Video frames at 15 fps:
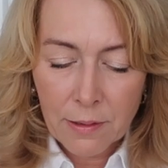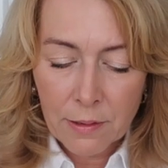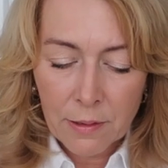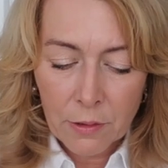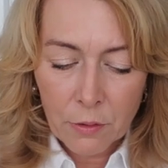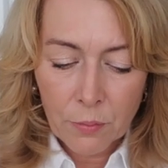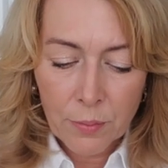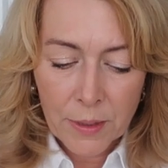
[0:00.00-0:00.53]

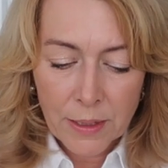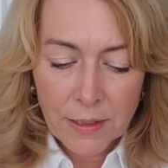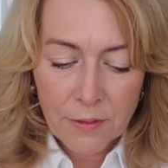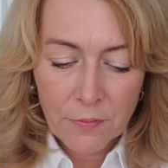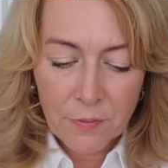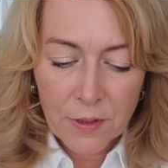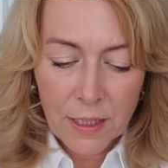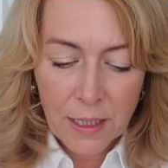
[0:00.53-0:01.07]
little piece
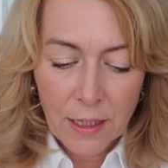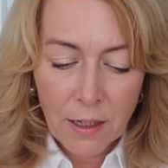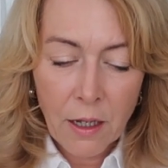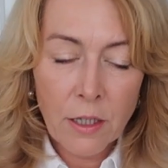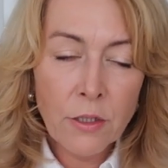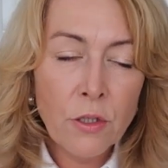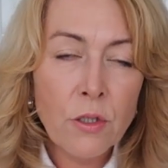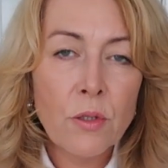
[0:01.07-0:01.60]
of kit.
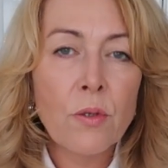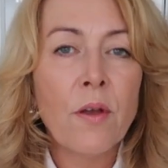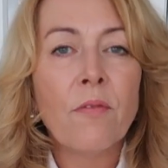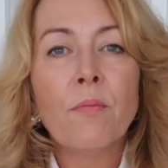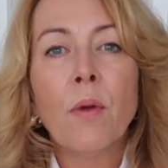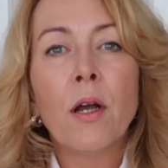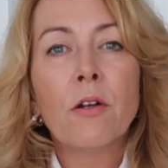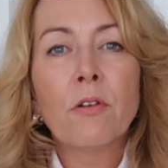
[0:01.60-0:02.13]
I used to have
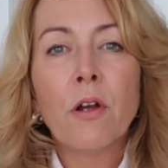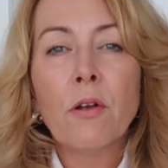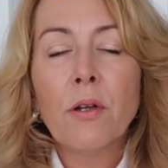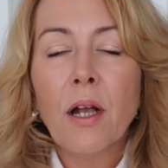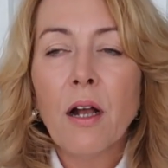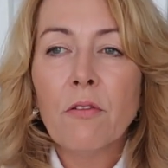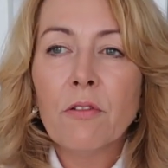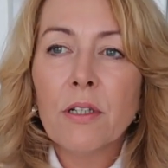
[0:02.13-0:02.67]

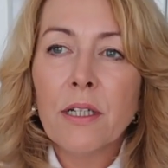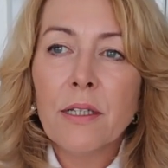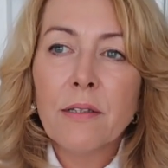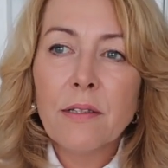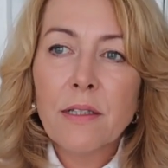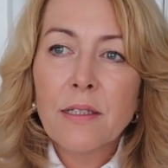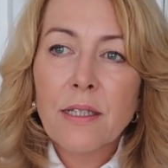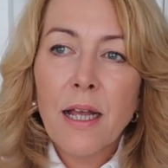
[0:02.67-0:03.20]
microcurrent
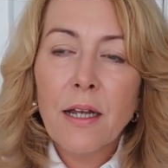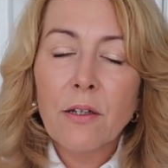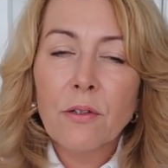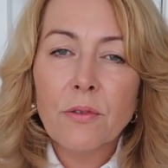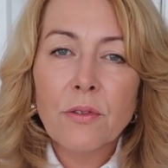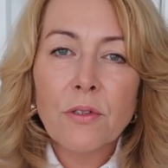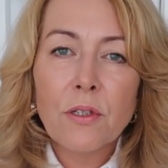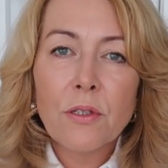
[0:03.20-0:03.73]
in the
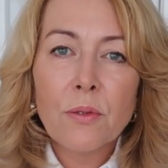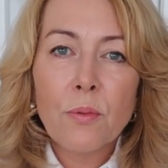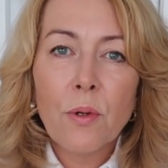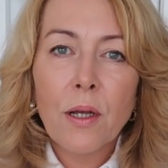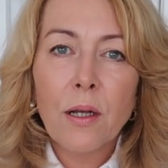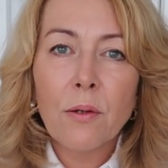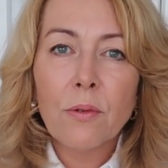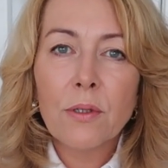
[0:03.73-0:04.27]
salons as
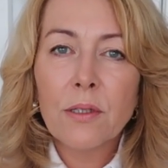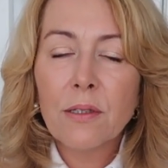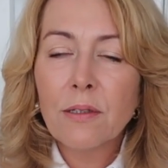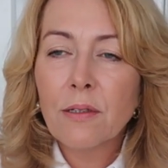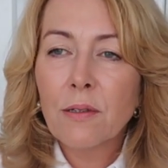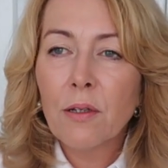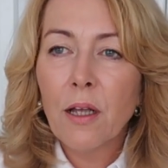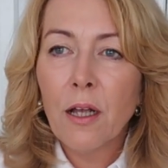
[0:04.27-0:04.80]
well,
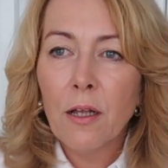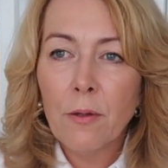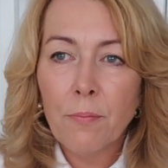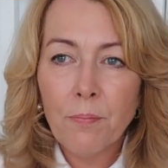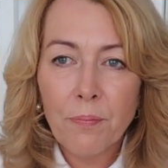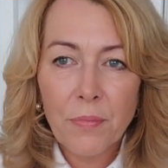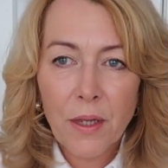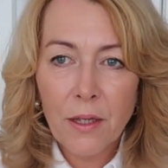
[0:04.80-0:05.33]

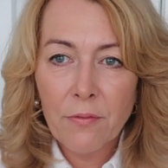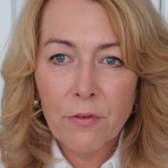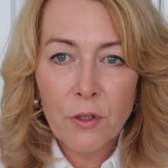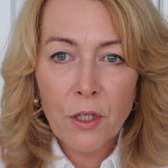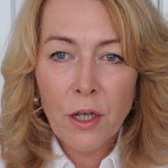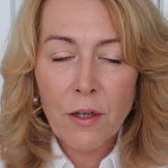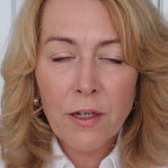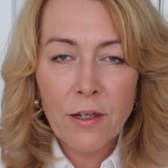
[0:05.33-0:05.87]
and if you
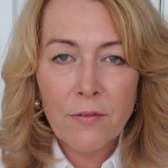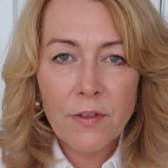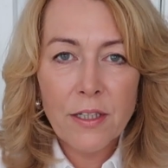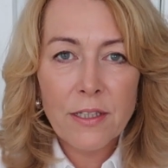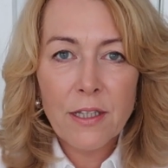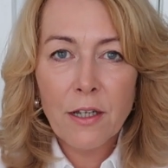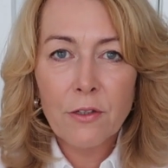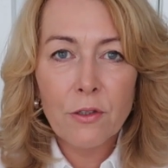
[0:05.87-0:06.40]
go and have
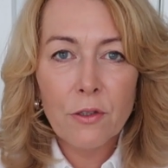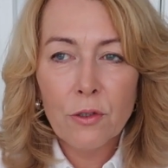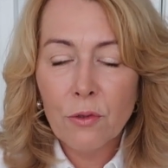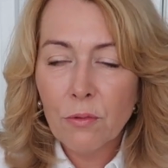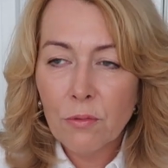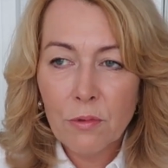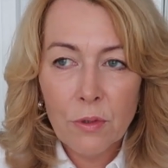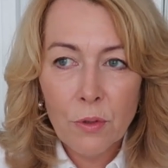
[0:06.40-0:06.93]
it done,
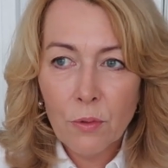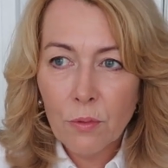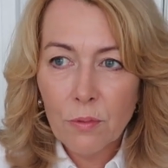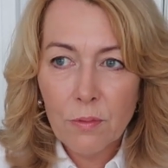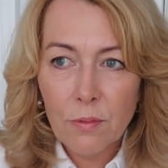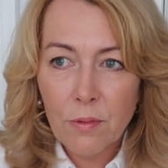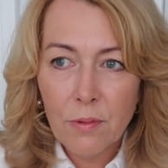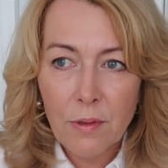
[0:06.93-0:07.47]

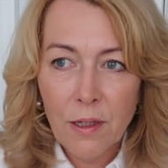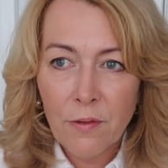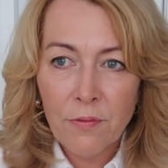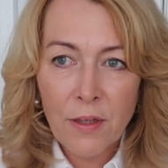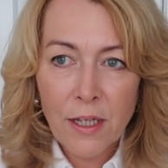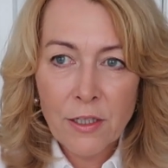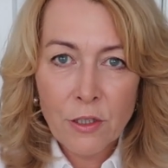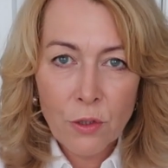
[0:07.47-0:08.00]

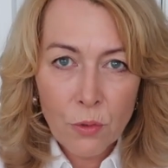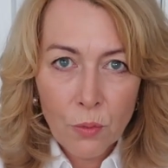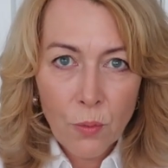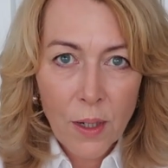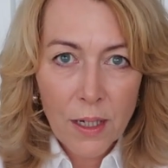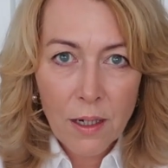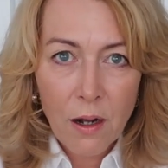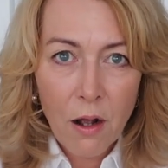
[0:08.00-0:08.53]
if they do
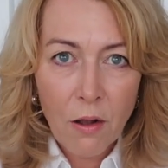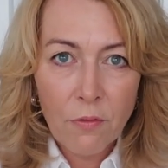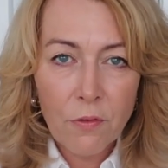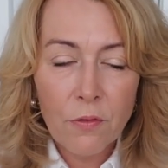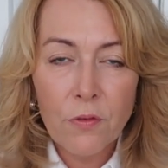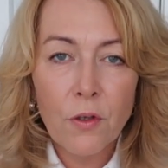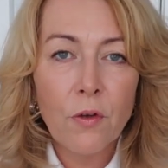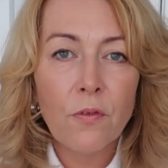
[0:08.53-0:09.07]
one half
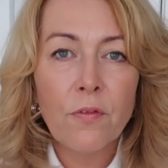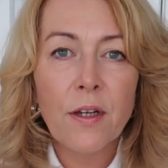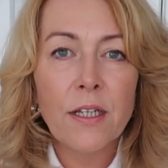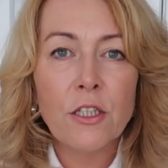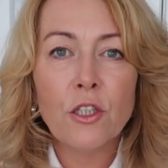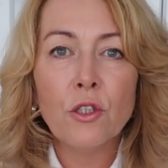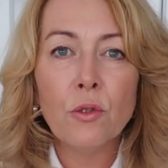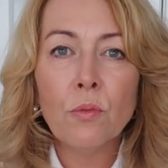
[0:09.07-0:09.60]
of your
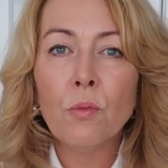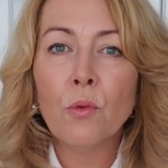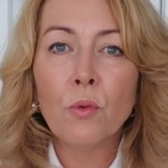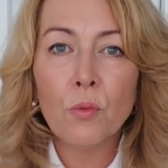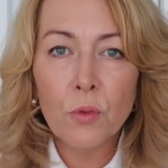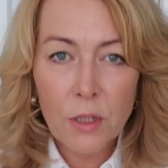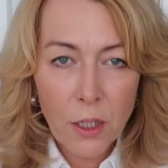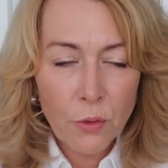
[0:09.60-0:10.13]
face, you will
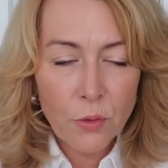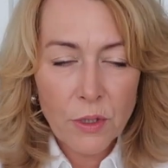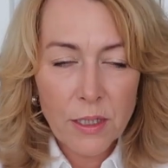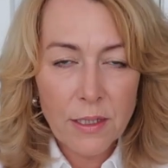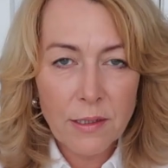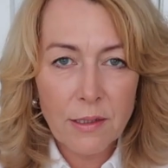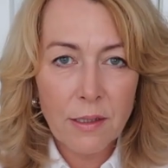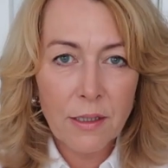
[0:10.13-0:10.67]

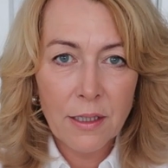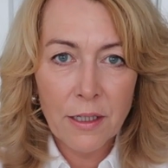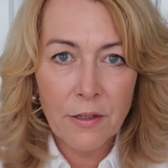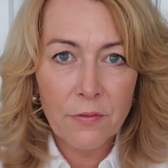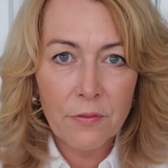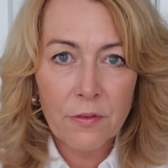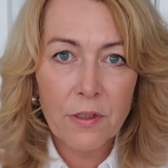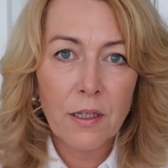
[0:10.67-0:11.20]
notice the
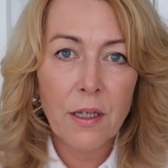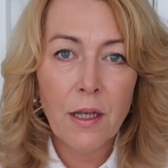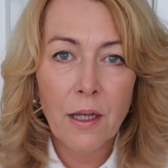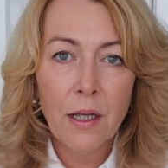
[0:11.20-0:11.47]
lift